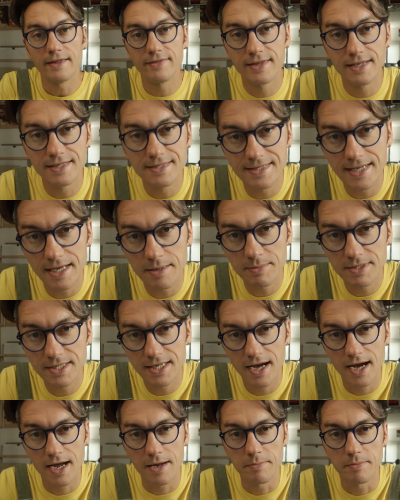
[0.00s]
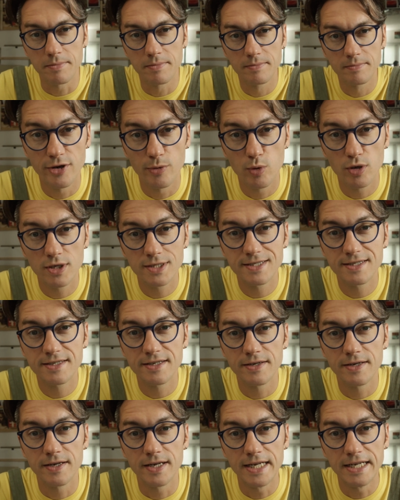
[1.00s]
At the same time, there was
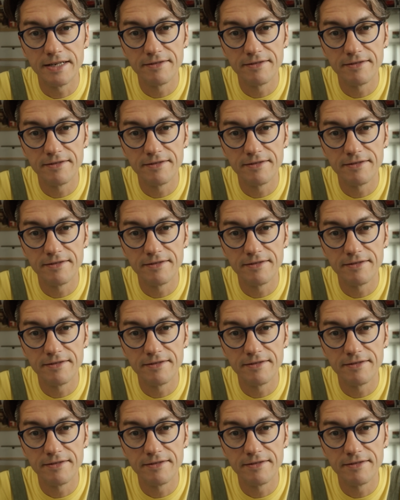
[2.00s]
the